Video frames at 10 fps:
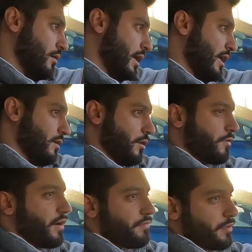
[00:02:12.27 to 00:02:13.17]
I had
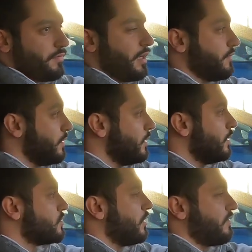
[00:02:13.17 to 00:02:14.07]
another
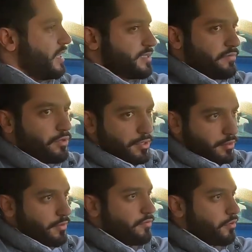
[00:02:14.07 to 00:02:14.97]
535. So I've had several
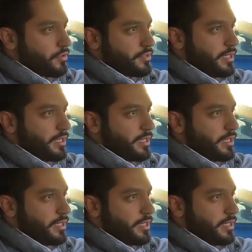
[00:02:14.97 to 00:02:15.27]
E34s,